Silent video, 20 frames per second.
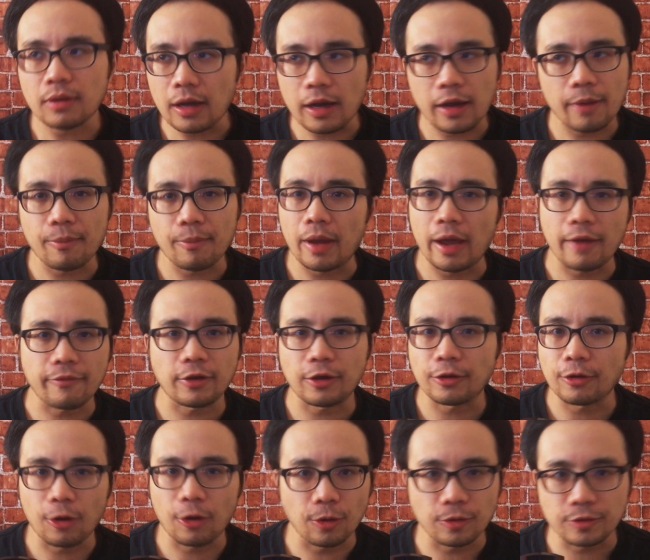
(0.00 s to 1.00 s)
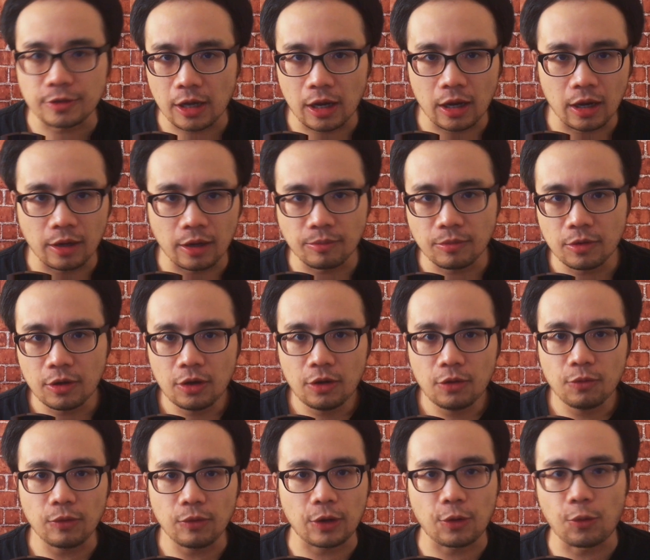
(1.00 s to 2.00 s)
but I'm having a hard time
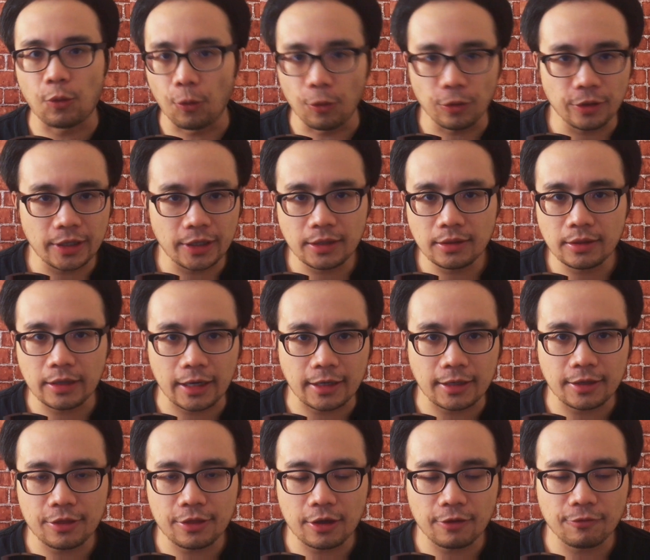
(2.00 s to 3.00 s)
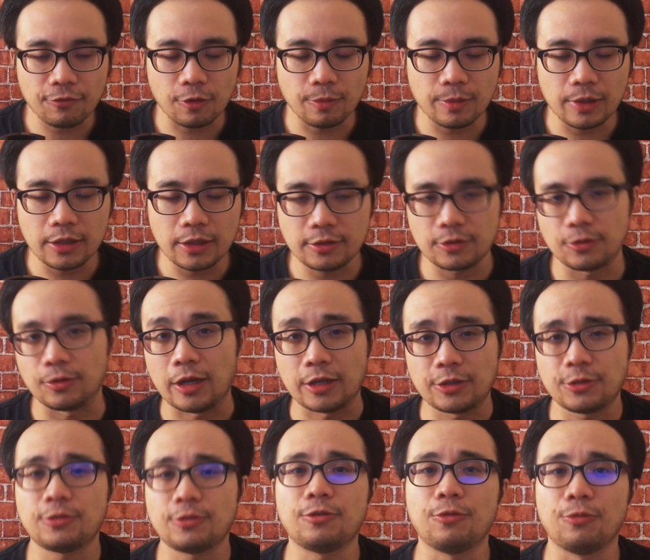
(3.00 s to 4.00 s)
recording anything from it
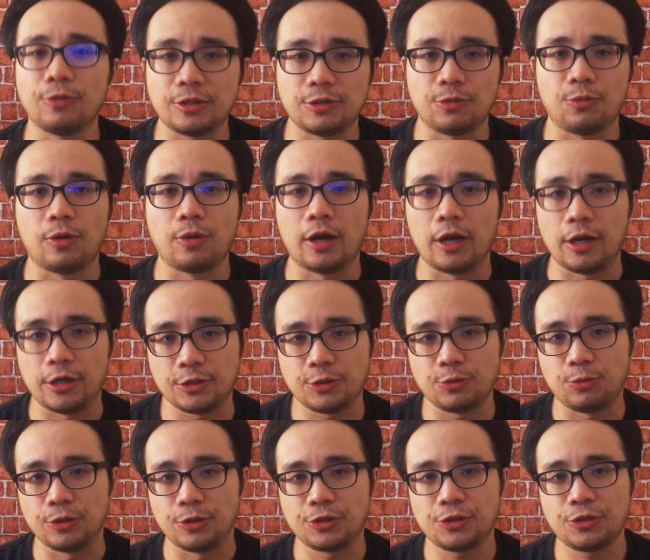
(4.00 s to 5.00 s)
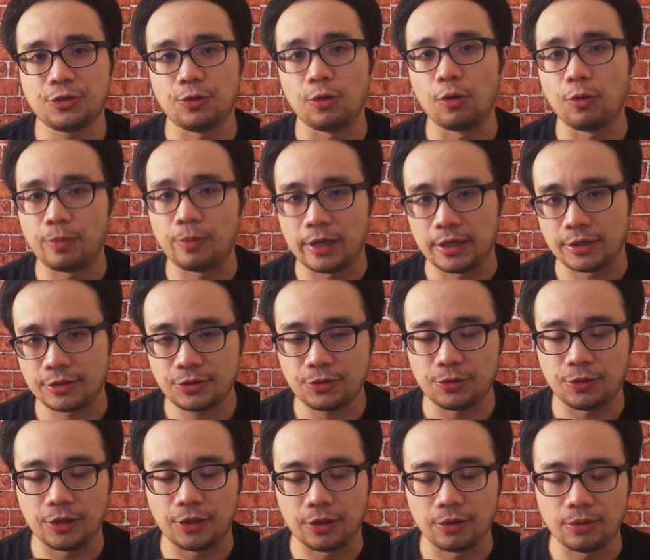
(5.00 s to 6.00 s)
so that's the reason why I switched to
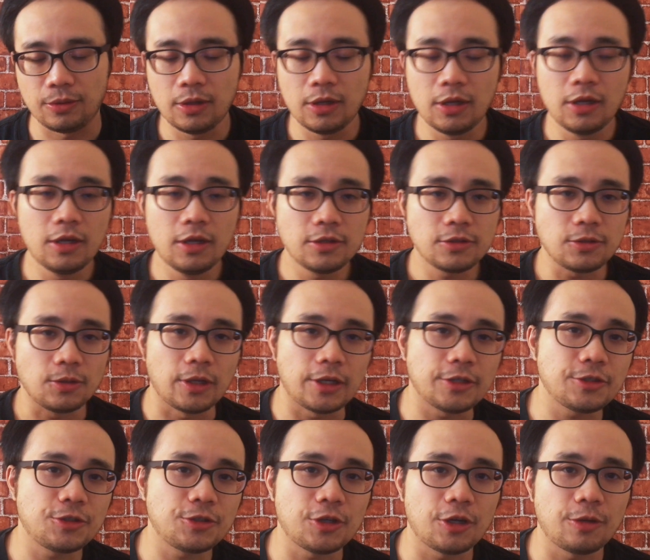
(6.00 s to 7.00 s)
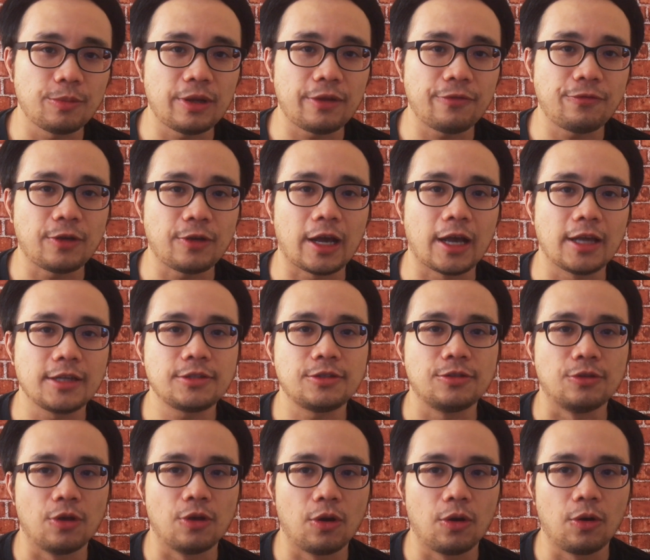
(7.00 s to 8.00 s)
OBS Studio. So ladies and gentlemen if you
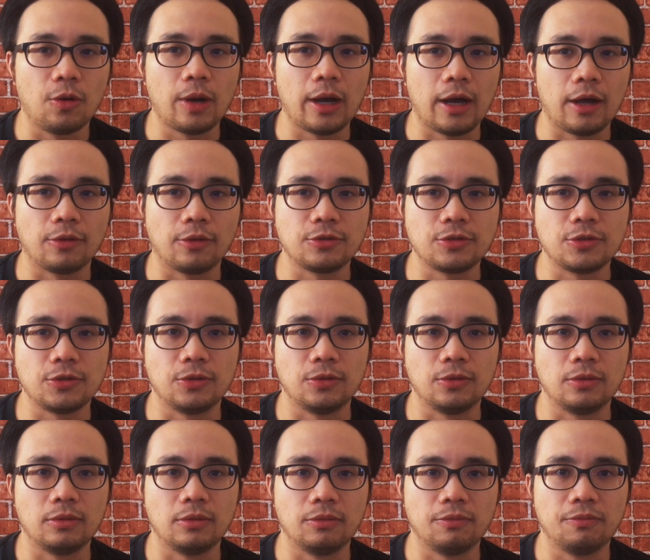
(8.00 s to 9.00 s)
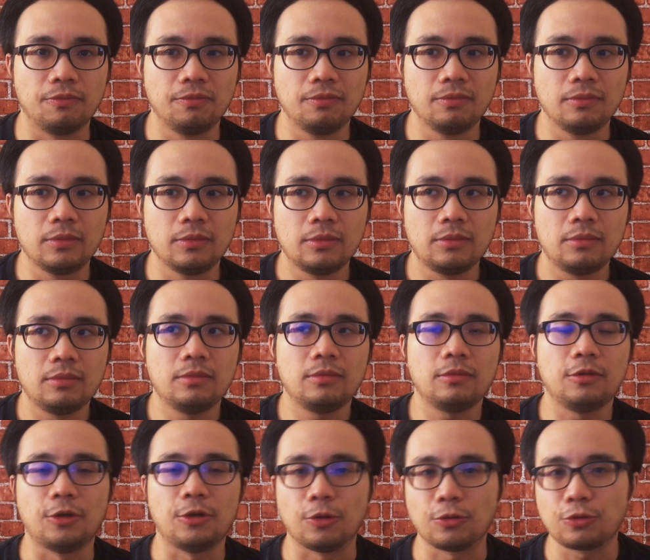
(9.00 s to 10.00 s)
guys know how to
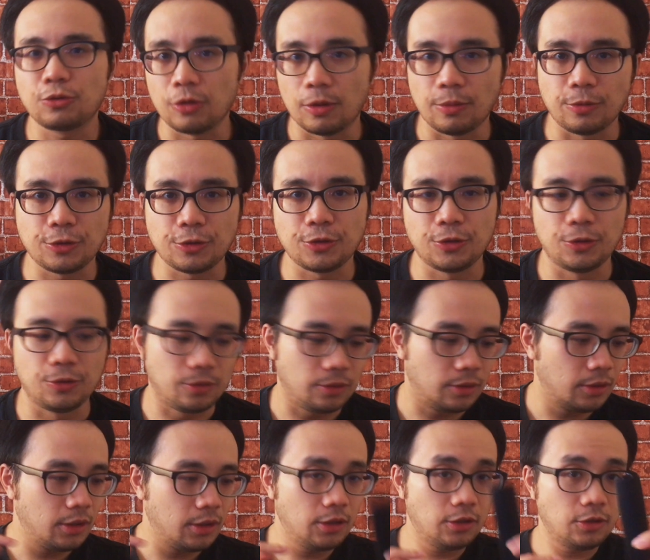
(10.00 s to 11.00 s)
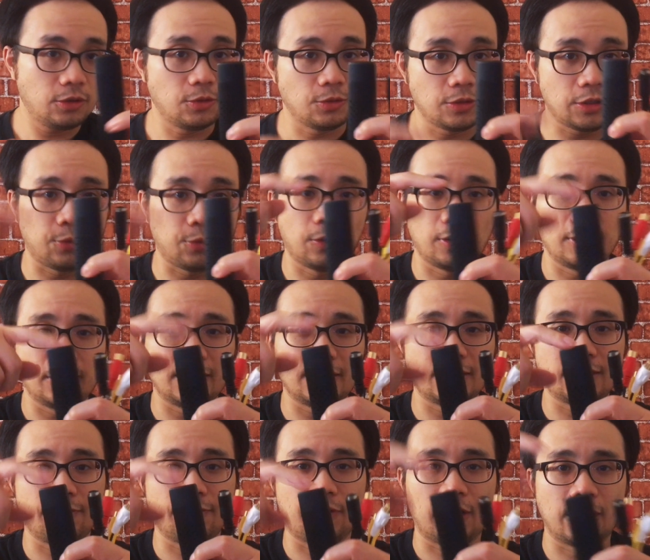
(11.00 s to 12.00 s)
you know troubleshoot using one
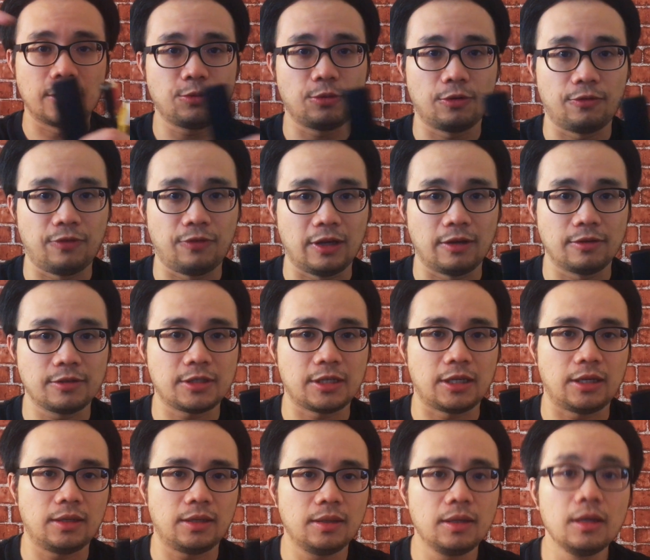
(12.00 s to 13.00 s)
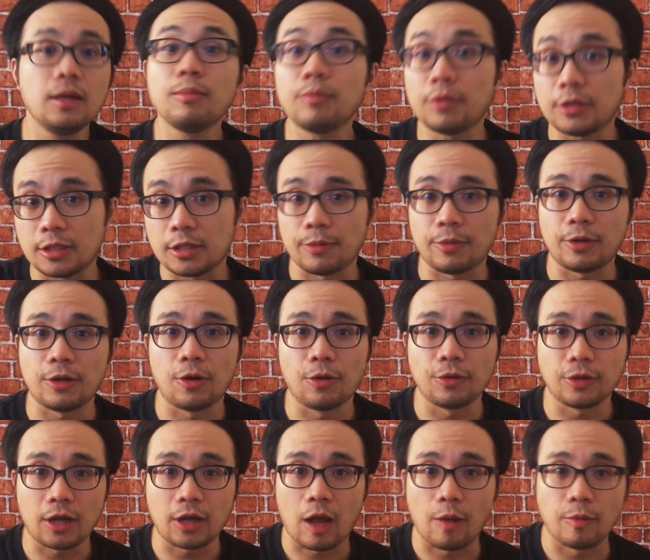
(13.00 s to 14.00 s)
of these devices with VLC please let
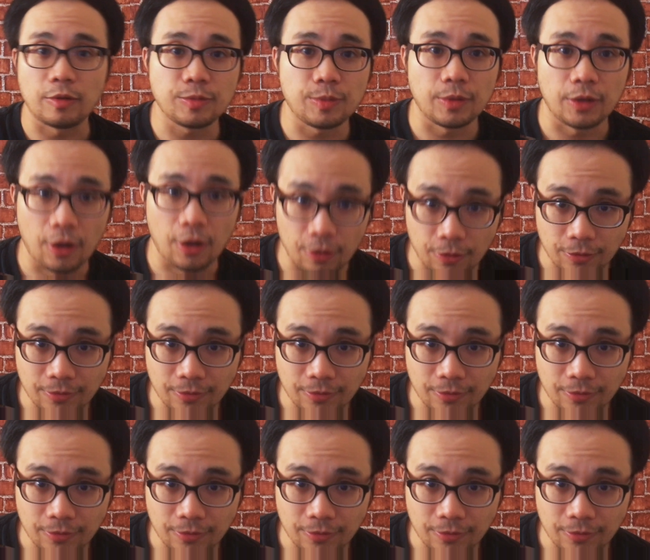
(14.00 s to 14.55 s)
me know in the comments